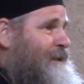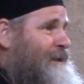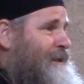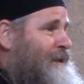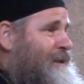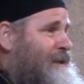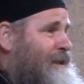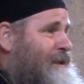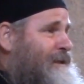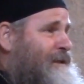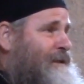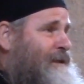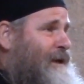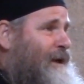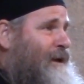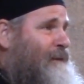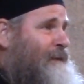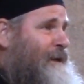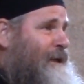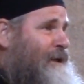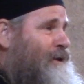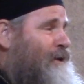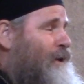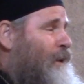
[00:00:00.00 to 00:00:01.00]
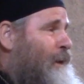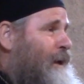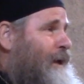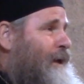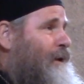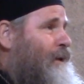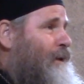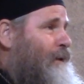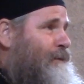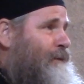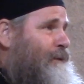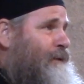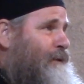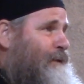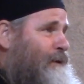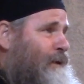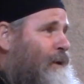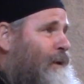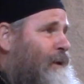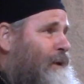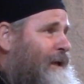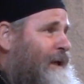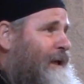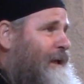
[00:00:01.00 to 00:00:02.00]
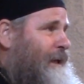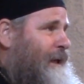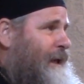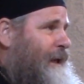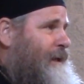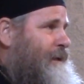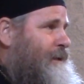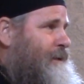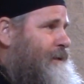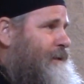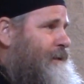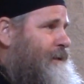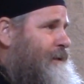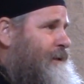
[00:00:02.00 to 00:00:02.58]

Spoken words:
It doesn't all mean going over the Holy Land.